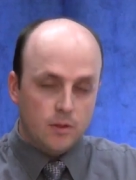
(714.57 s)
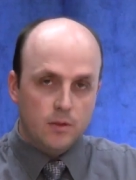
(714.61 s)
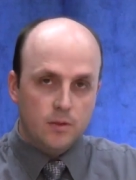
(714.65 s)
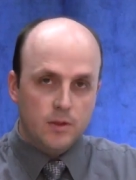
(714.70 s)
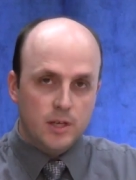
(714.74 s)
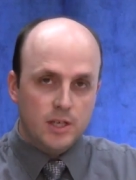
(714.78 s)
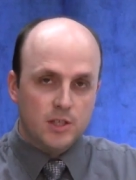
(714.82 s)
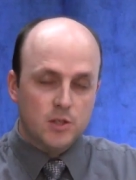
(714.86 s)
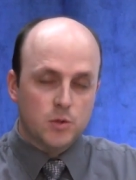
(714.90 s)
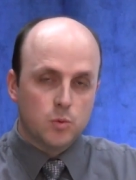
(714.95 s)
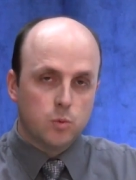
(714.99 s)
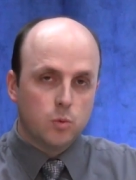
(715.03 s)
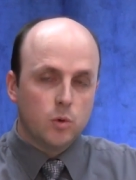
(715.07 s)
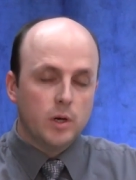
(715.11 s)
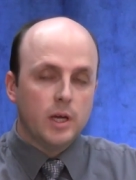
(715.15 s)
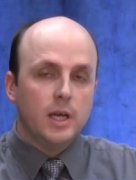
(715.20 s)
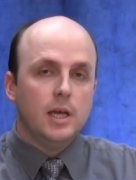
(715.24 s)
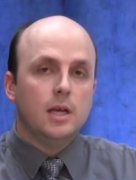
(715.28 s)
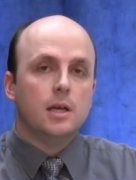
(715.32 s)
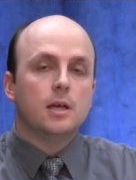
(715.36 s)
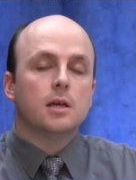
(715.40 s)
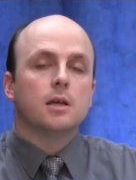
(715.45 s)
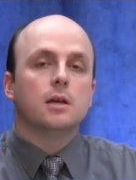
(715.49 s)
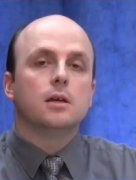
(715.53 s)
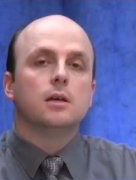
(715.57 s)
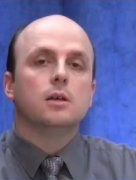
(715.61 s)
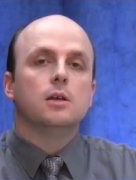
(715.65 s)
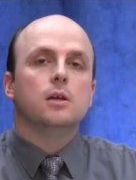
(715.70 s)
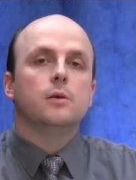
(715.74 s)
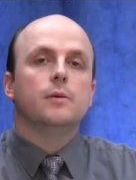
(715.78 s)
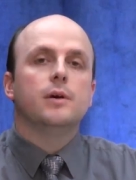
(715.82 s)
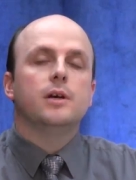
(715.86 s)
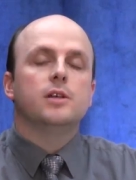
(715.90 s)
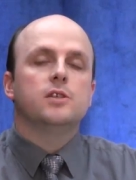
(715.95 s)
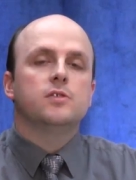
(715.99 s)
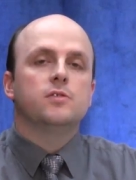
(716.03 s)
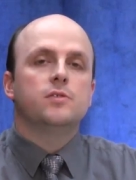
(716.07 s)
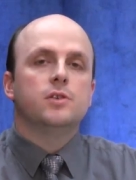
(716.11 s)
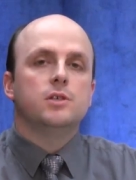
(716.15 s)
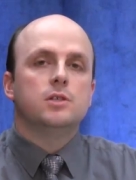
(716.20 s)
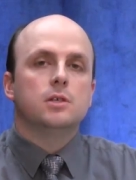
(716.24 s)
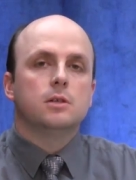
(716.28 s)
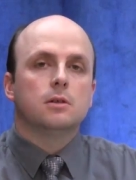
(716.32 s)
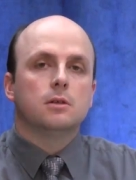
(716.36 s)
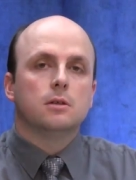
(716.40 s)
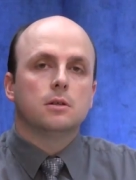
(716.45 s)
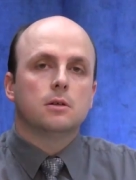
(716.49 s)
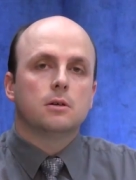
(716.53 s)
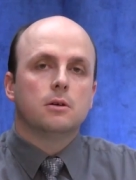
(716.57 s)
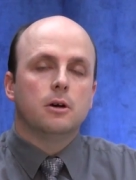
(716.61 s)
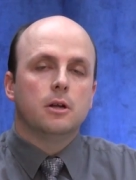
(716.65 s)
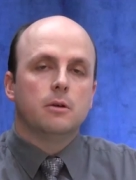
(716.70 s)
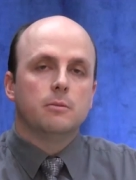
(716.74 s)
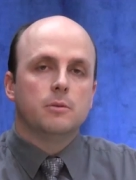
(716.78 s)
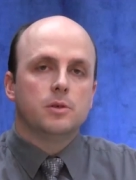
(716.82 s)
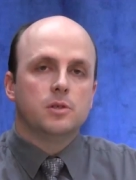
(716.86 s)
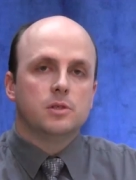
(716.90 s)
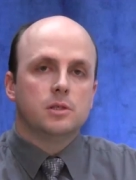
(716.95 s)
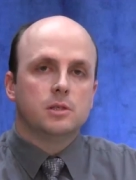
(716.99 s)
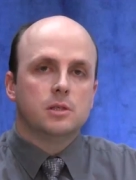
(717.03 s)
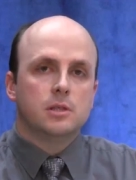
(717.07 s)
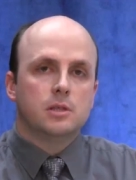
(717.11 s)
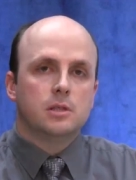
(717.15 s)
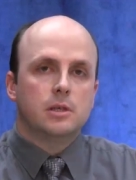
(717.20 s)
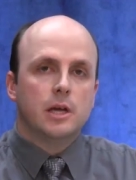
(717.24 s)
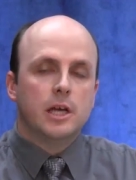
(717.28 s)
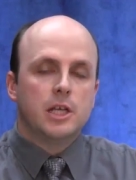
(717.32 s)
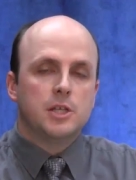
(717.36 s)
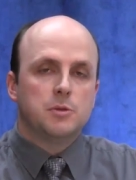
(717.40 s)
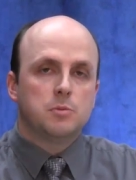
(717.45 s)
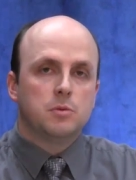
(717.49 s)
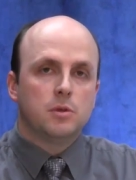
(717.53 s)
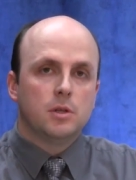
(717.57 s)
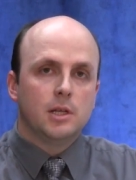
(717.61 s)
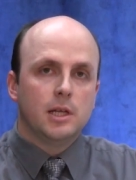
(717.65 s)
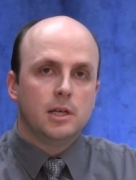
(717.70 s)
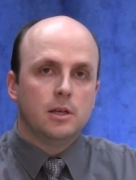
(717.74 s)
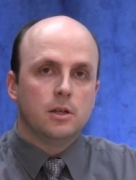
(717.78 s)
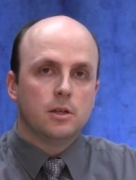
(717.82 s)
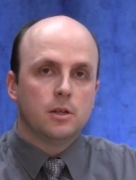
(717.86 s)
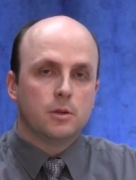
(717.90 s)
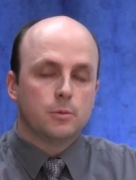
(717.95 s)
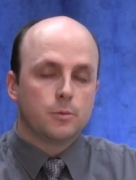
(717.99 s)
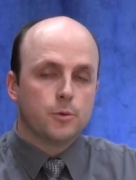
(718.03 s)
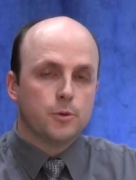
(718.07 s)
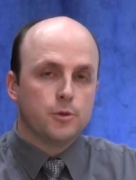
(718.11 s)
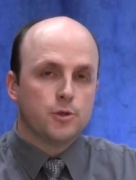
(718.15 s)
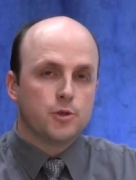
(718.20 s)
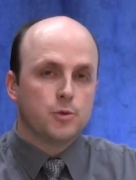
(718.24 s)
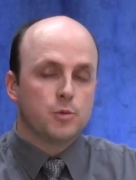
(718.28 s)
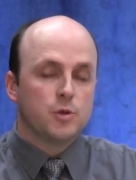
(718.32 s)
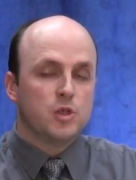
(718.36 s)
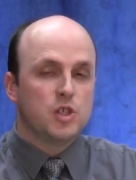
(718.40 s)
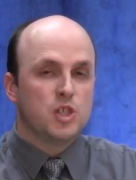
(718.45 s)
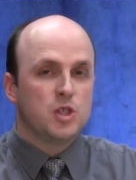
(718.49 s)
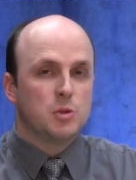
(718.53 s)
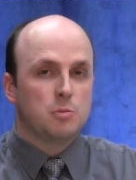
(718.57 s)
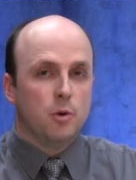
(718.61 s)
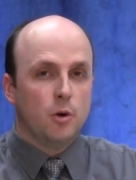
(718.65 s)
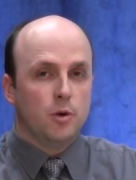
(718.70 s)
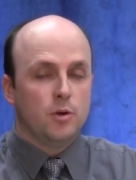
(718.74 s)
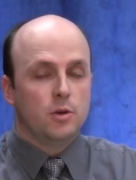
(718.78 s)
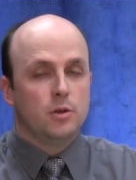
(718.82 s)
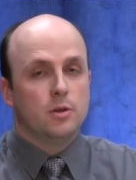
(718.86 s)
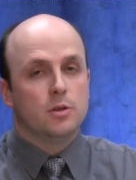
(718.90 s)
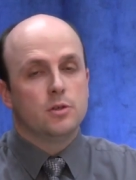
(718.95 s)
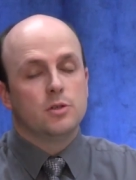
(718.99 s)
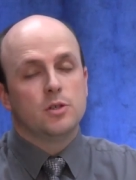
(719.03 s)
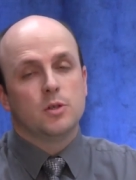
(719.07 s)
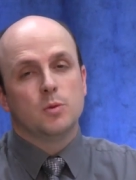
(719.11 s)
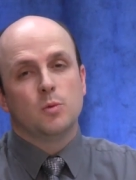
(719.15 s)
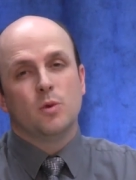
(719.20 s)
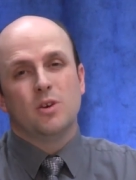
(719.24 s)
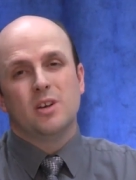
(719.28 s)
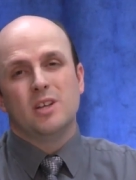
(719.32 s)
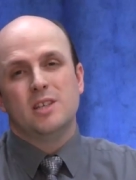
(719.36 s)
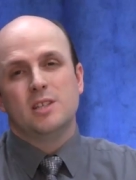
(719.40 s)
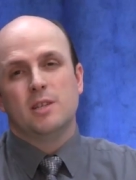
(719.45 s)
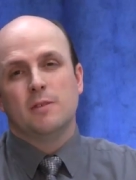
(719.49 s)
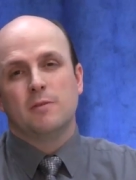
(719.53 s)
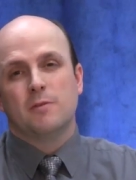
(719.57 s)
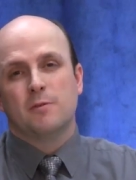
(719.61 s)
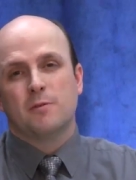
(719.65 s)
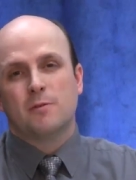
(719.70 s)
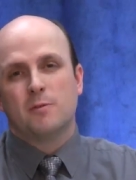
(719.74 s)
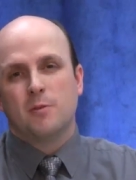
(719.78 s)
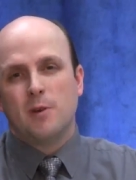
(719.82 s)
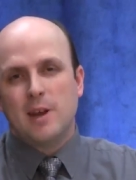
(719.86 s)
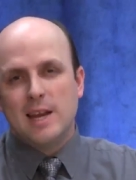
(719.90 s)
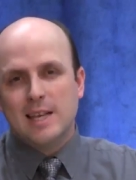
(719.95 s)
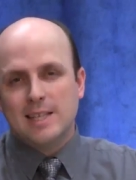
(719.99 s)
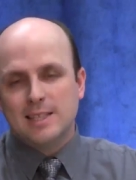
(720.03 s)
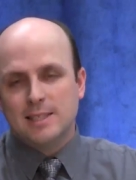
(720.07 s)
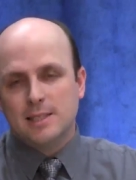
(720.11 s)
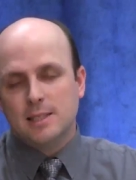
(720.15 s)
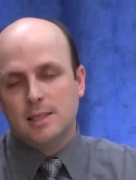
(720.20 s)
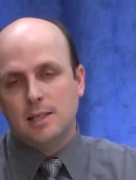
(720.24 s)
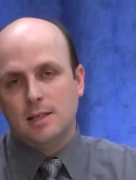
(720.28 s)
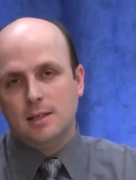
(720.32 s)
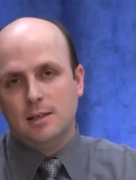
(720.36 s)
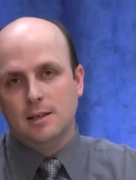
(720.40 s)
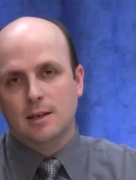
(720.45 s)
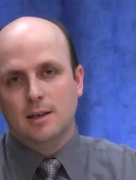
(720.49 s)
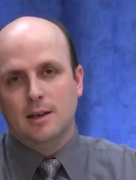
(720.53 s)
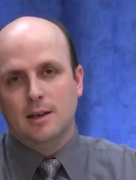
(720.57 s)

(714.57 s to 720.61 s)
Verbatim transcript: This week, US physical economist and statesman Lyndon LaRouche responded to what is a frenzy,